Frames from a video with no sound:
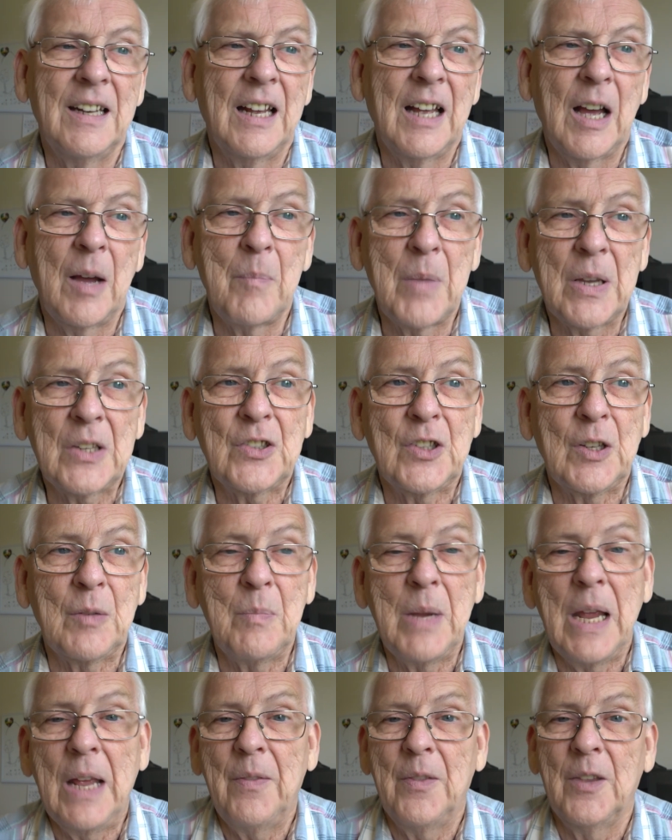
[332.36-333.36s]
I must
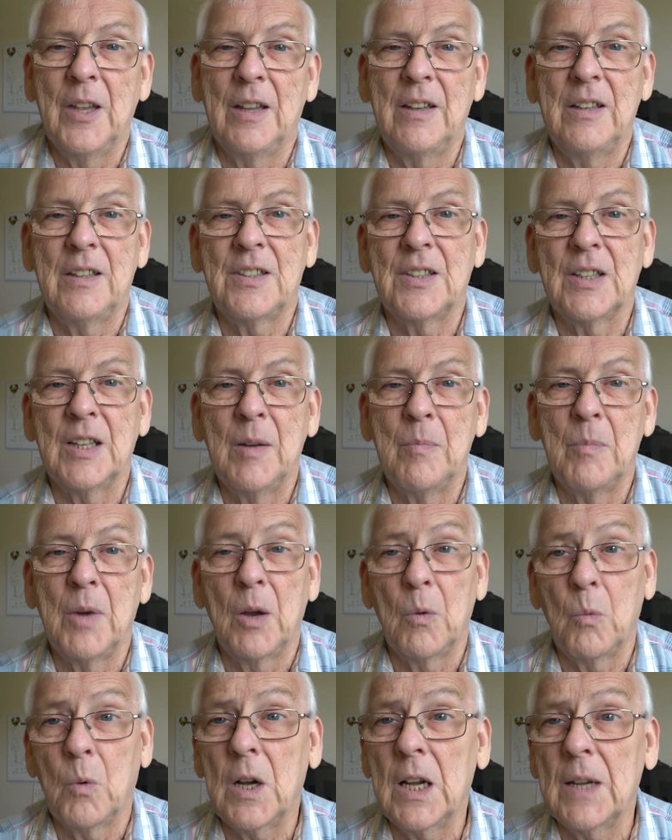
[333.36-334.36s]
admit that
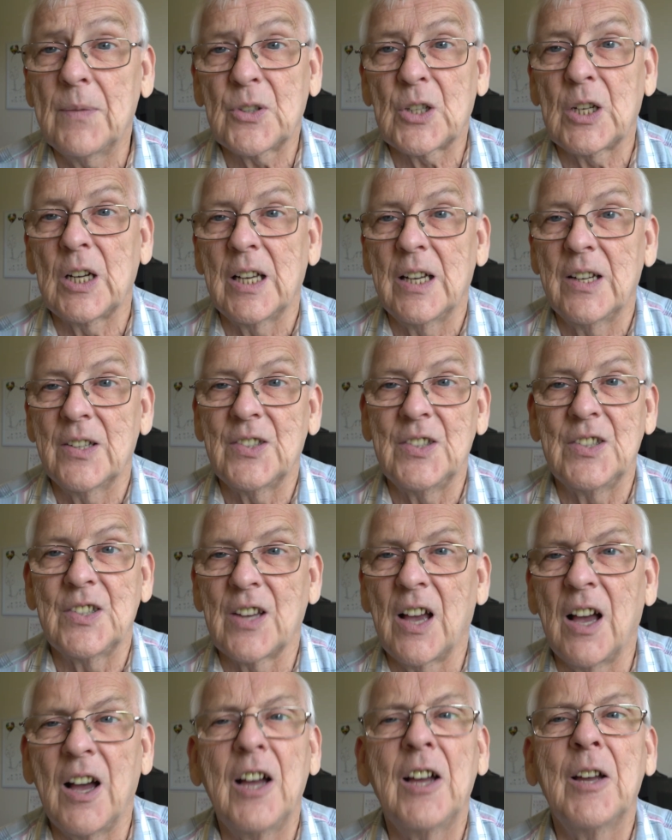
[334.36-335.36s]
my wife's
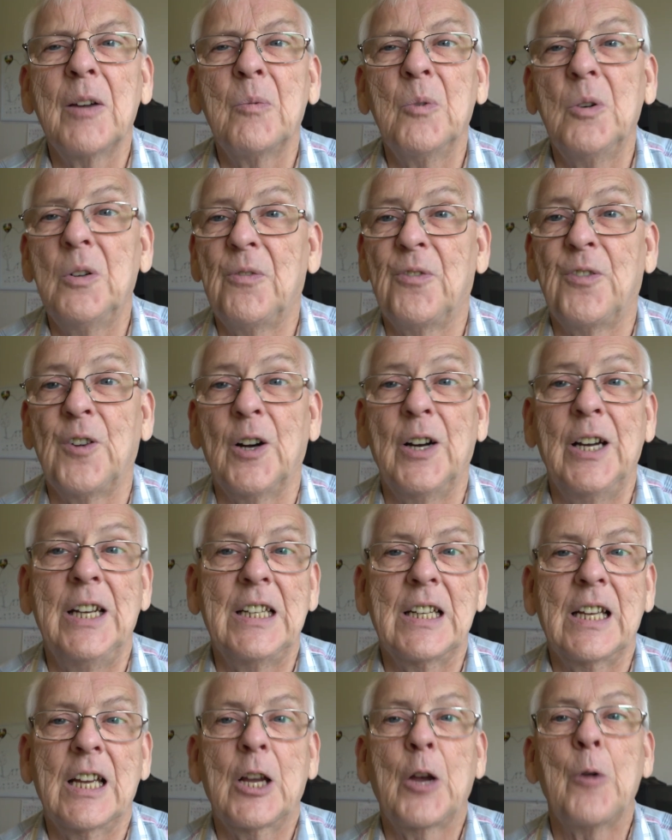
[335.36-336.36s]
glasses I would
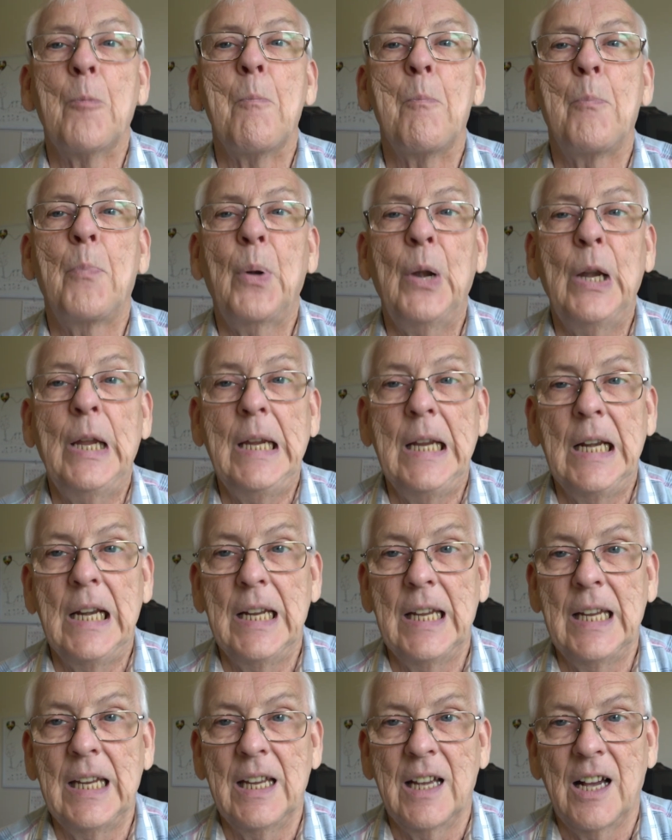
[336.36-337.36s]
find
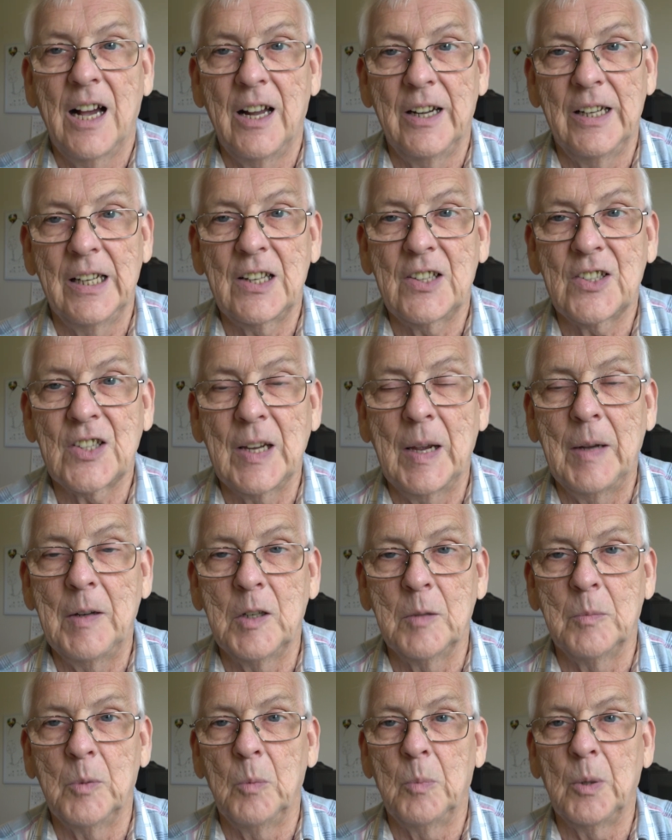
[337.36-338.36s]
completely
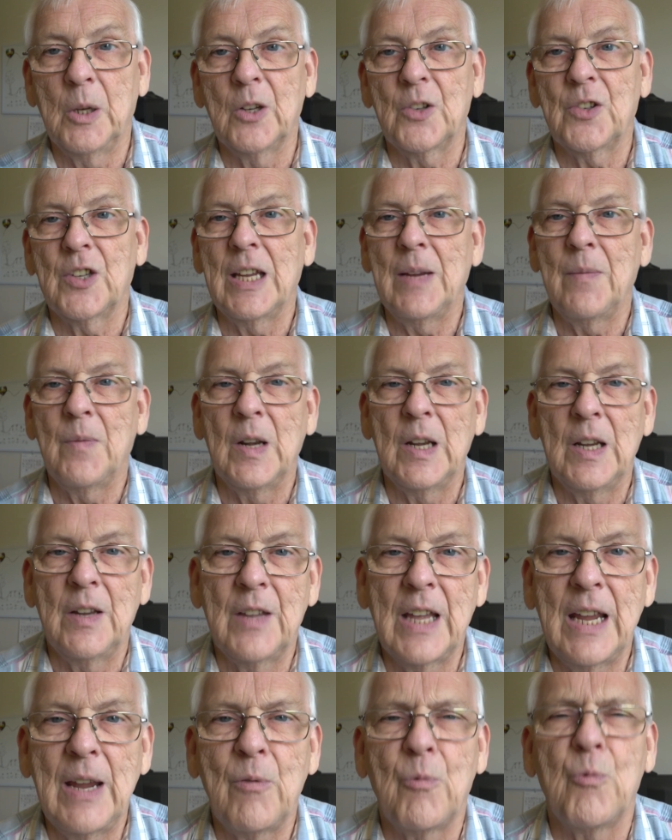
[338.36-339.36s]
unacceptable, because
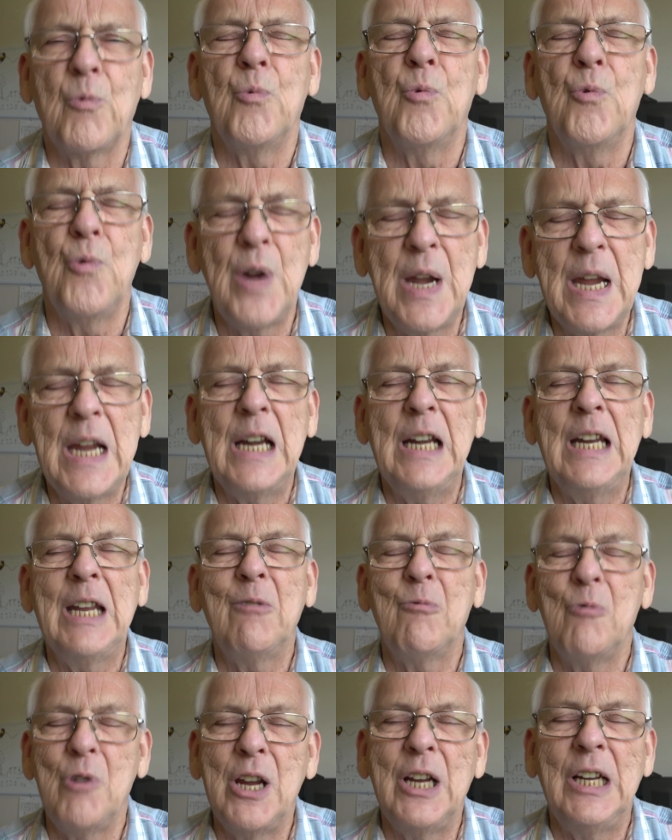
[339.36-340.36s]
they've
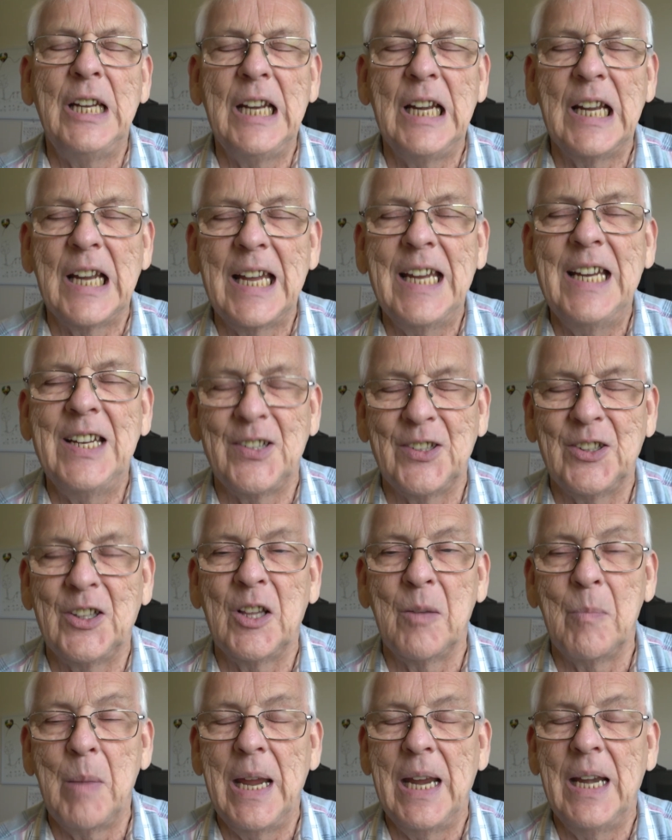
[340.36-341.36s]
really lasered
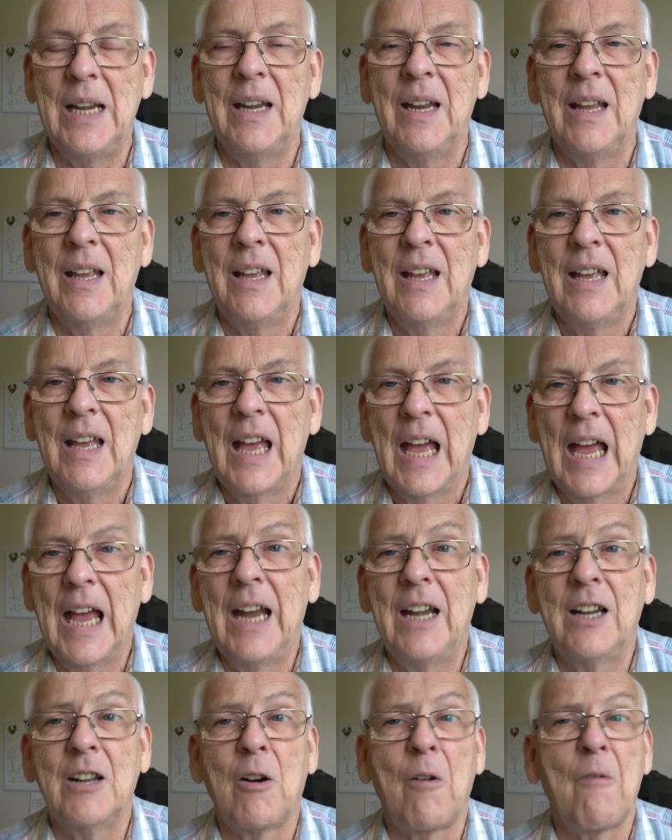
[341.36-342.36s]
them in
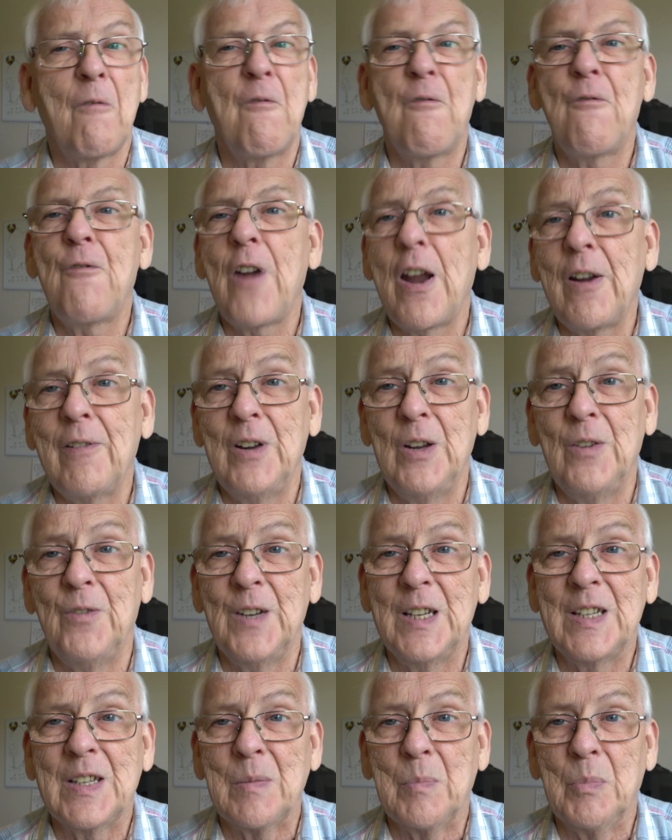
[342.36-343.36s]
and are very
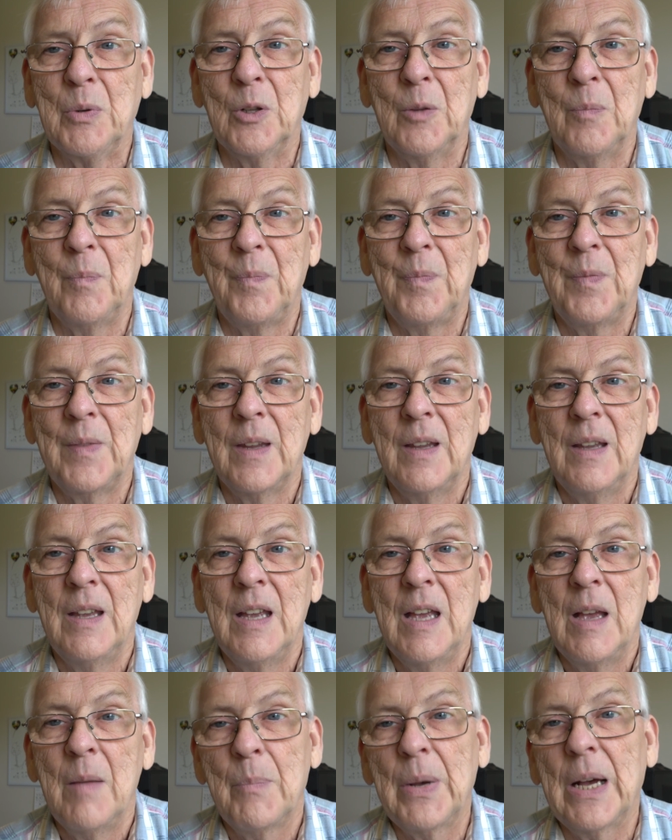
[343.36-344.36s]
visible.
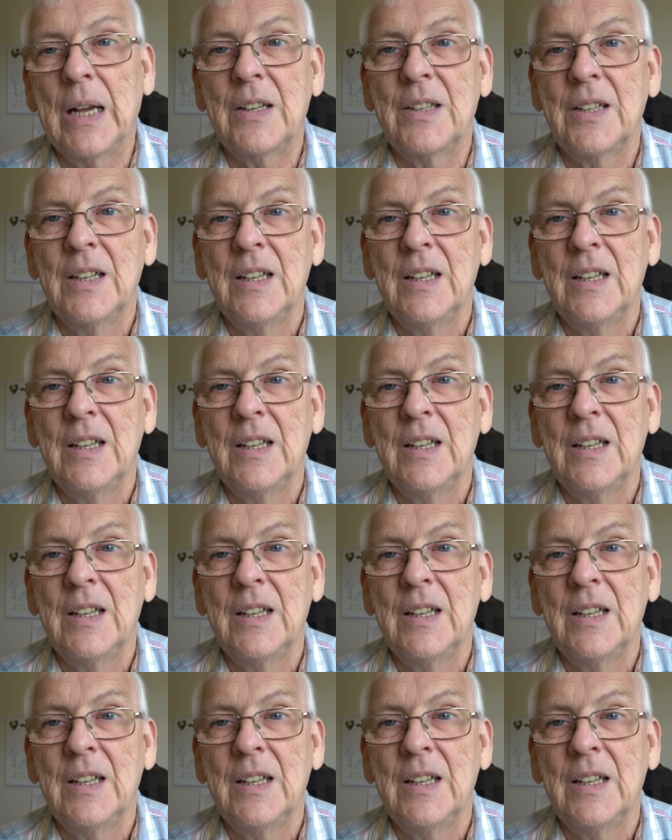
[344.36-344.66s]
But